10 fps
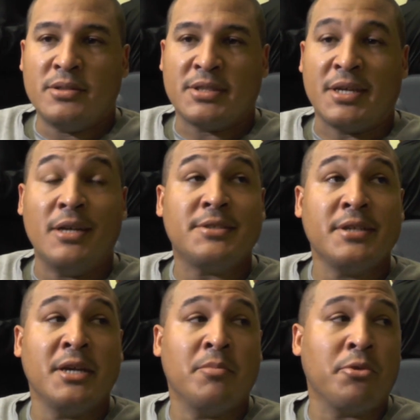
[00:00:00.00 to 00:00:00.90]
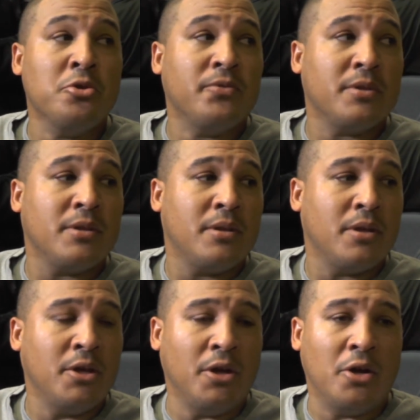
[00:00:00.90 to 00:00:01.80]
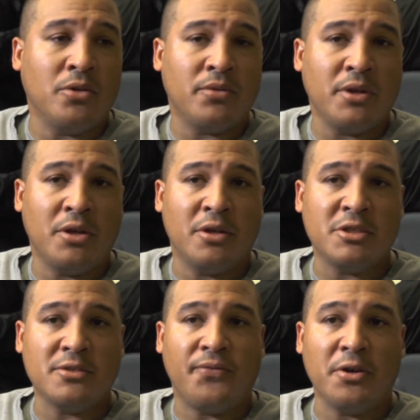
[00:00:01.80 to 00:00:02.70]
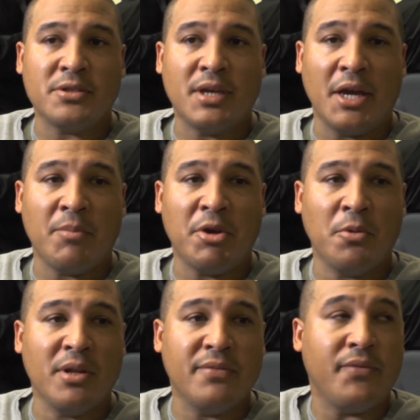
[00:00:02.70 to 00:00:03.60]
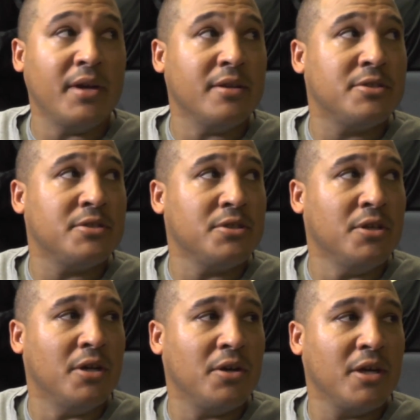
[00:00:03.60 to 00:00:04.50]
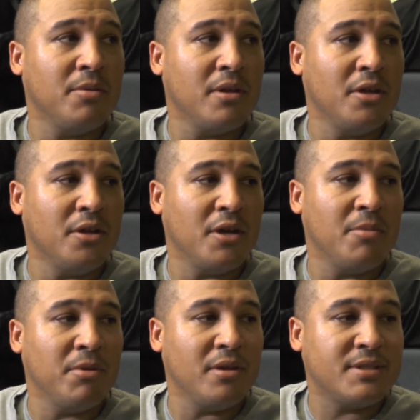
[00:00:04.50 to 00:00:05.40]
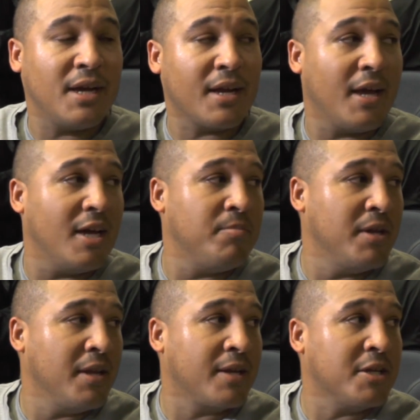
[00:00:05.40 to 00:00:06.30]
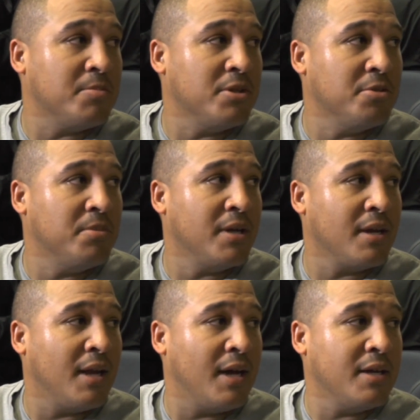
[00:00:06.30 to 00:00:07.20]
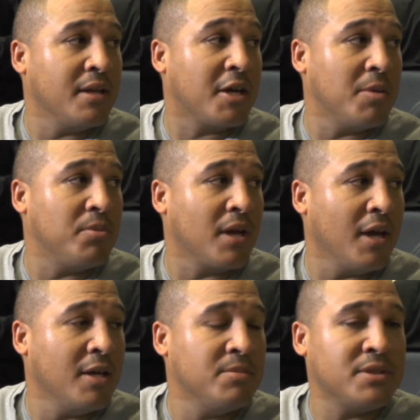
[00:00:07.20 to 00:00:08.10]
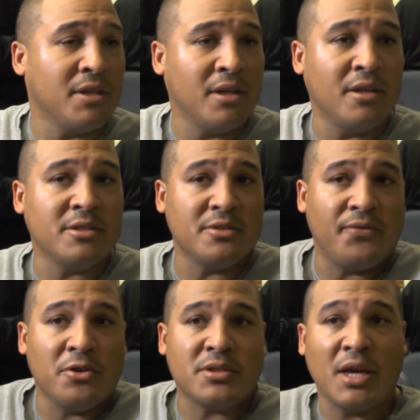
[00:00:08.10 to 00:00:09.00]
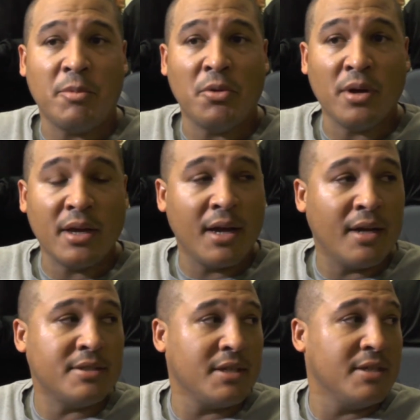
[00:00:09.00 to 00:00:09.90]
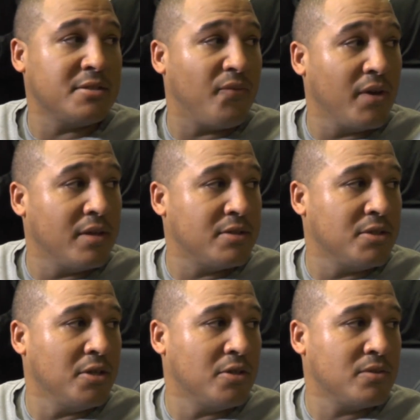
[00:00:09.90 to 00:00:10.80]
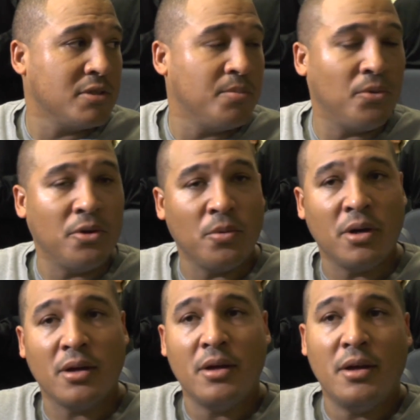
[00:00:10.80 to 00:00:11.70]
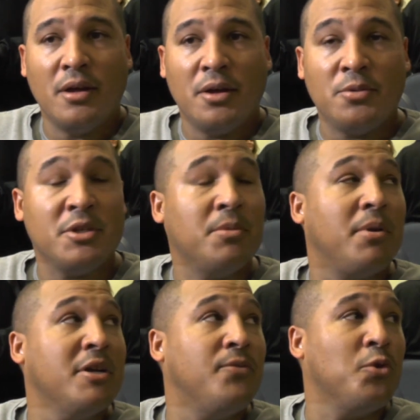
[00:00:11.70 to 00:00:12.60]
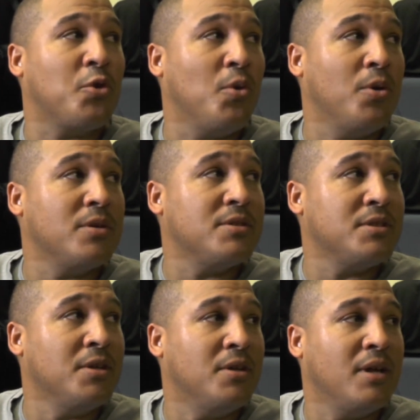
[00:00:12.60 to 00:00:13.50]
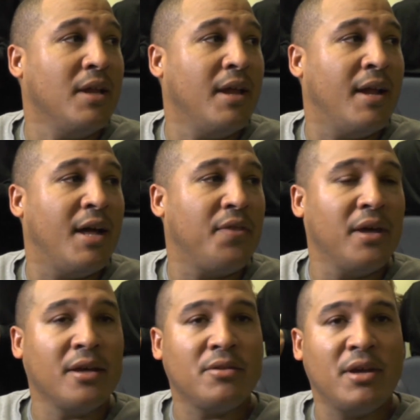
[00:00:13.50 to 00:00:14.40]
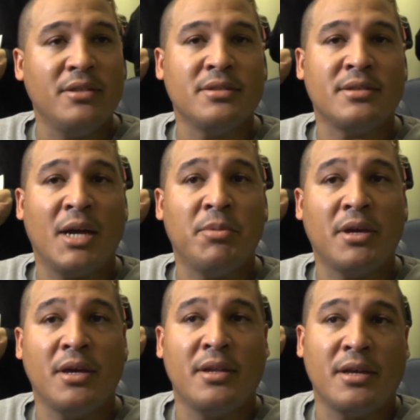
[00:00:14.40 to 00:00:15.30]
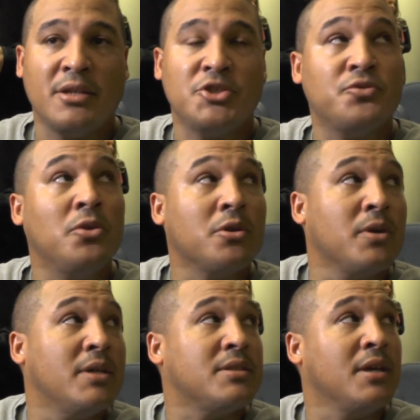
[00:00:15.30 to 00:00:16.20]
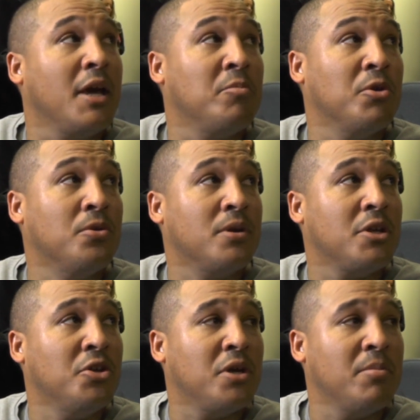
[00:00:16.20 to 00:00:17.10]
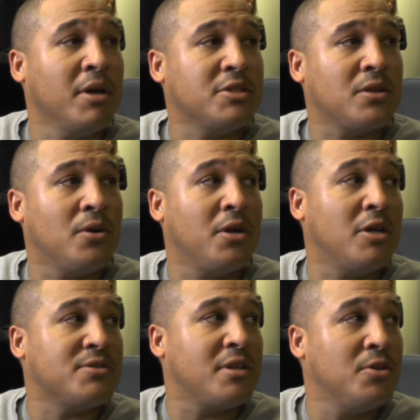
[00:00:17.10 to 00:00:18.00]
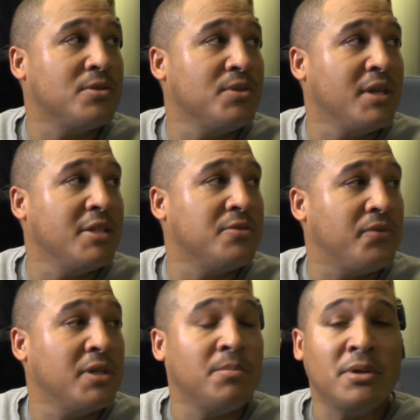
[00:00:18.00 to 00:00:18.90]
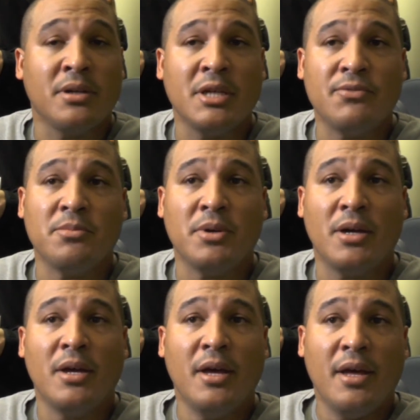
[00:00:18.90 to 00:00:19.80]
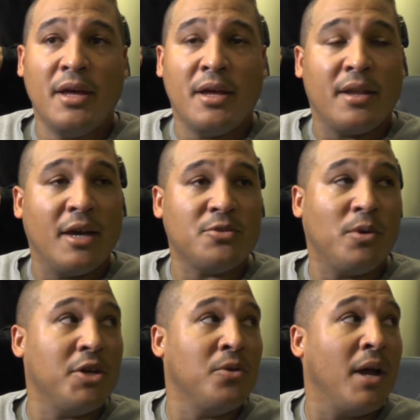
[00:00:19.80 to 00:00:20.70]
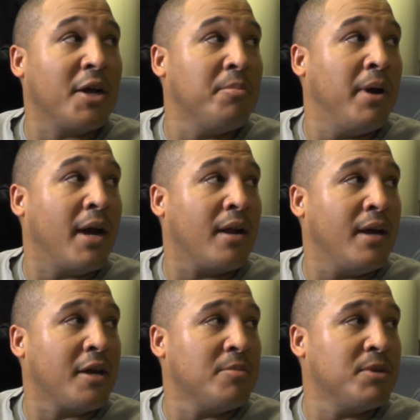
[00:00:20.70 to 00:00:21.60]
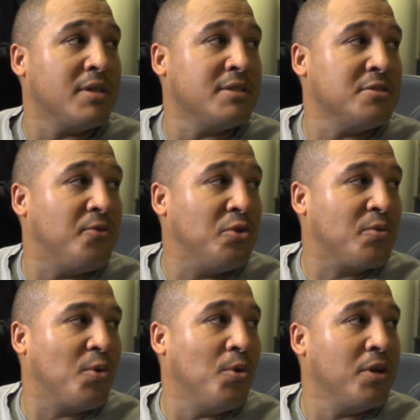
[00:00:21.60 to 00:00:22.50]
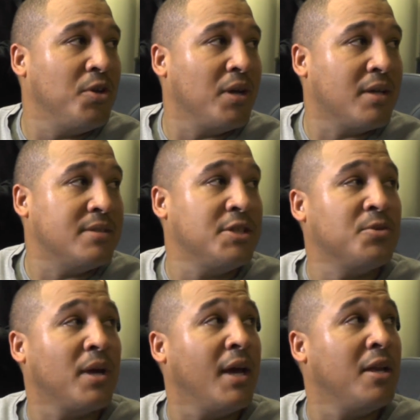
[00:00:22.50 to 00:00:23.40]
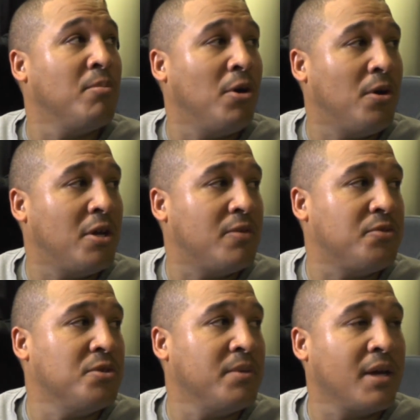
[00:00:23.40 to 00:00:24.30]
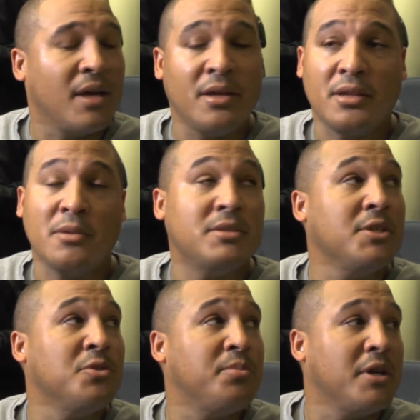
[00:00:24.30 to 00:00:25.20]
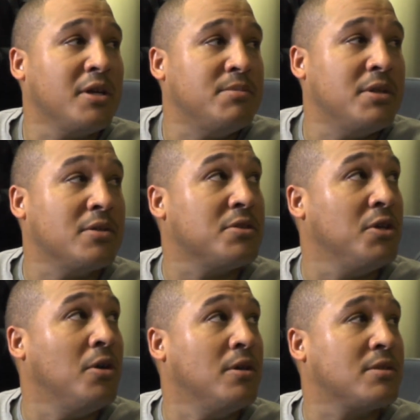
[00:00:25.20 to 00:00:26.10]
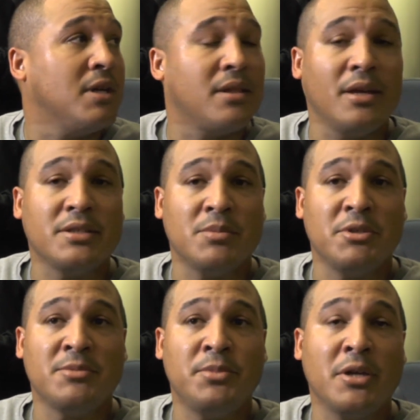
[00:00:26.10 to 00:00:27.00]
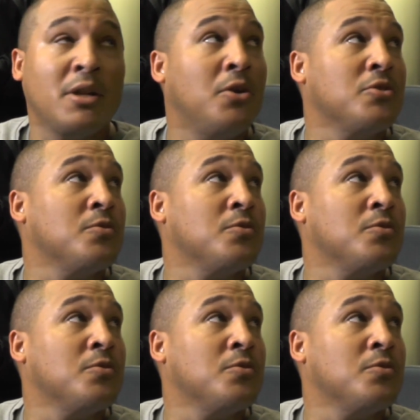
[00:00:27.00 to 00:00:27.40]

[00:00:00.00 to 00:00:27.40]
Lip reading: Just constantly improving. You know, it's the first game he really finished. He second half been nicked up a little bit in a couple of games, and then this the first game he really got a chance to finish, you know, to the point where they play four quarters. You know? And then I think he's the type of kid that gets stronger as the game going. You know, he may start off slow until he get his feet up underneath him, but that's why you like a back like him, because in the fourth quarter you can continue to hand the ball off to him. They can continue to pick up chunks of yards, because I think some of his bigger long